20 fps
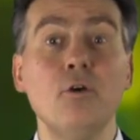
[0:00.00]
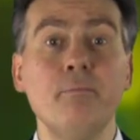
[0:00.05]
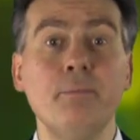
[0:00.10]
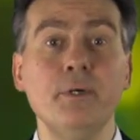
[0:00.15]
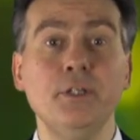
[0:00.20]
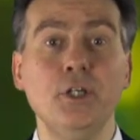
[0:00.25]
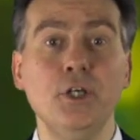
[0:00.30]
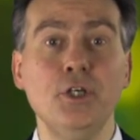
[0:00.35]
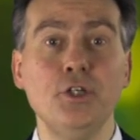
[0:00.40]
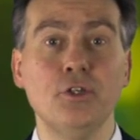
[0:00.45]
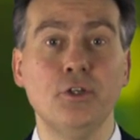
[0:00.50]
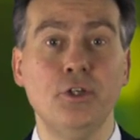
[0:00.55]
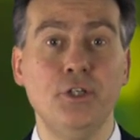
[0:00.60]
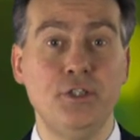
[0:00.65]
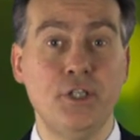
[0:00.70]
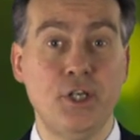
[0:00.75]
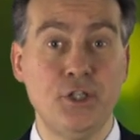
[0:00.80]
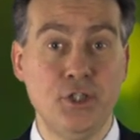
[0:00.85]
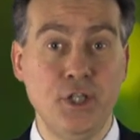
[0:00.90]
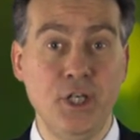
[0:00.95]
competition
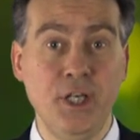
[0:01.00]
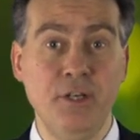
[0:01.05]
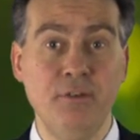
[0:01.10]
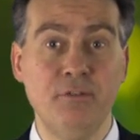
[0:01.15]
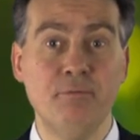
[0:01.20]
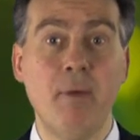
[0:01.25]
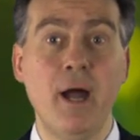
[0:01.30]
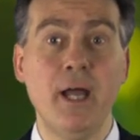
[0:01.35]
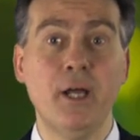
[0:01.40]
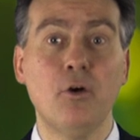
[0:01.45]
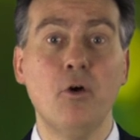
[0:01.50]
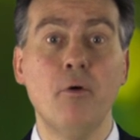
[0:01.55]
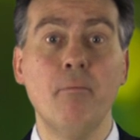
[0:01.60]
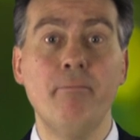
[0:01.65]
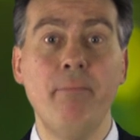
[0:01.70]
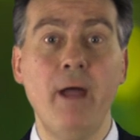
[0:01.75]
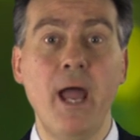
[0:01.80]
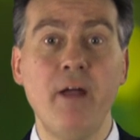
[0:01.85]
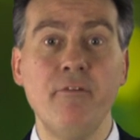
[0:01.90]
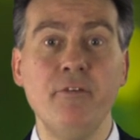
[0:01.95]
is achieved by
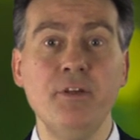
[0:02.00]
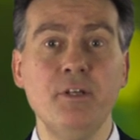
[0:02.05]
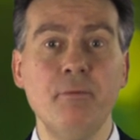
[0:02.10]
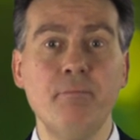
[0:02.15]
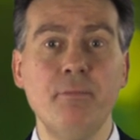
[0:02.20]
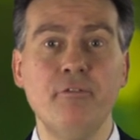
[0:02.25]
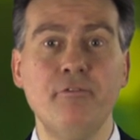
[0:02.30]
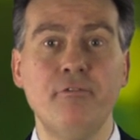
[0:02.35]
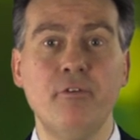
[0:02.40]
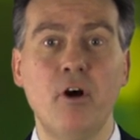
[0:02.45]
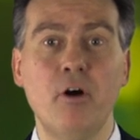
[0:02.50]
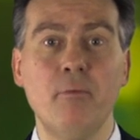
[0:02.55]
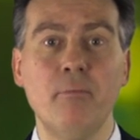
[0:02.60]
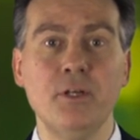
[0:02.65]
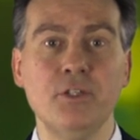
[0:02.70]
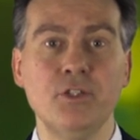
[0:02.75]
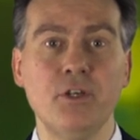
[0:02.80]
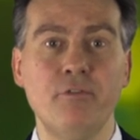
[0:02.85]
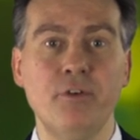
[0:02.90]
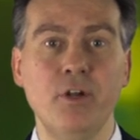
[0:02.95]
comparing the
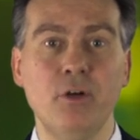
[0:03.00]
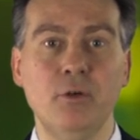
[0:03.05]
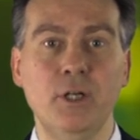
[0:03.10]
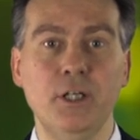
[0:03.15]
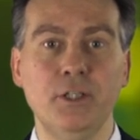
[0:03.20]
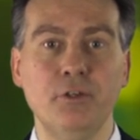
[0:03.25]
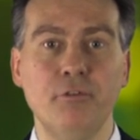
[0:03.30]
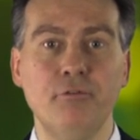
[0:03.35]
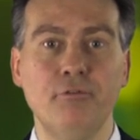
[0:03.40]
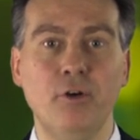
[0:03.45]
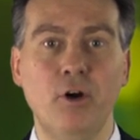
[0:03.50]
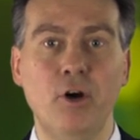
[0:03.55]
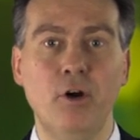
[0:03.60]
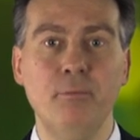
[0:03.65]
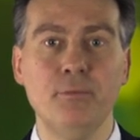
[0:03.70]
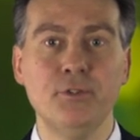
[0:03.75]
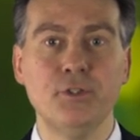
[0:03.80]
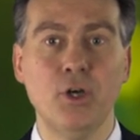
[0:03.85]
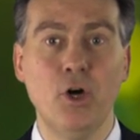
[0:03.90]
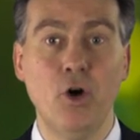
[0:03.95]
performance of regulated
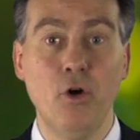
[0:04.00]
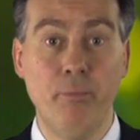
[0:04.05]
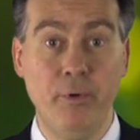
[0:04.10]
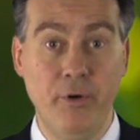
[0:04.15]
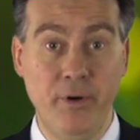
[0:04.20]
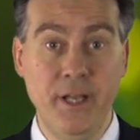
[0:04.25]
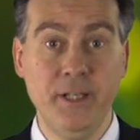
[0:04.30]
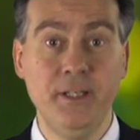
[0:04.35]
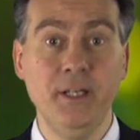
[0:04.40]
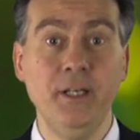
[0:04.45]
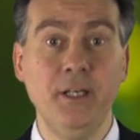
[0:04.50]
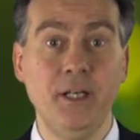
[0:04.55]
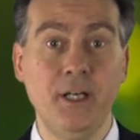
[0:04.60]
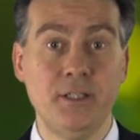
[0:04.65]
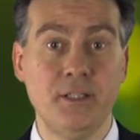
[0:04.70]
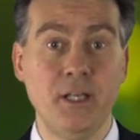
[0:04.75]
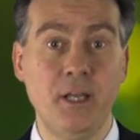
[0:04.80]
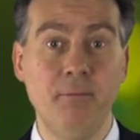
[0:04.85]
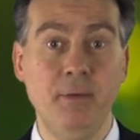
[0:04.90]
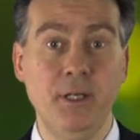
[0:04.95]
firms operating in
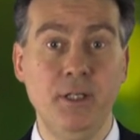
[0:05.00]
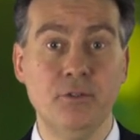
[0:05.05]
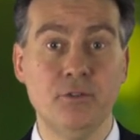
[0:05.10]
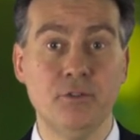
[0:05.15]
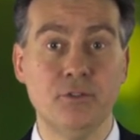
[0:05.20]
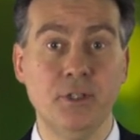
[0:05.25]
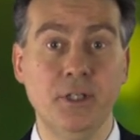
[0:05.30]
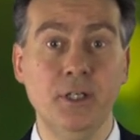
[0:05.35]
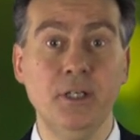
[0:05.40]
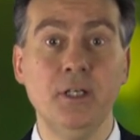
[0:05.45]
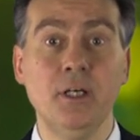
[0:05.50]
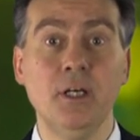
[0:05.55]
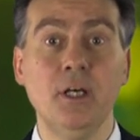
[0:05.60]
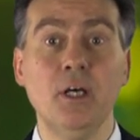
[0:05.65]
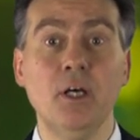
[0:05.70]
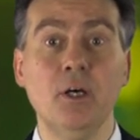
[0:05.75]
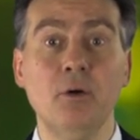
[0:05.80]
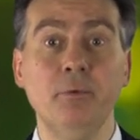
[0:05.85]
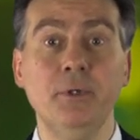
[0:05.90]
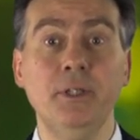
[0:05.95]
the same industry
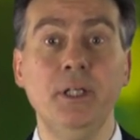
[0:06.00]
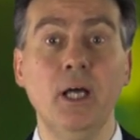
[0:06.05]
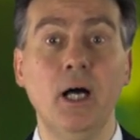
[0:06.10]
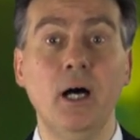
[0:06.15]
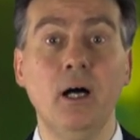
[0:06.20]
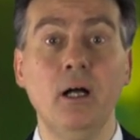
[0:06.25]
with the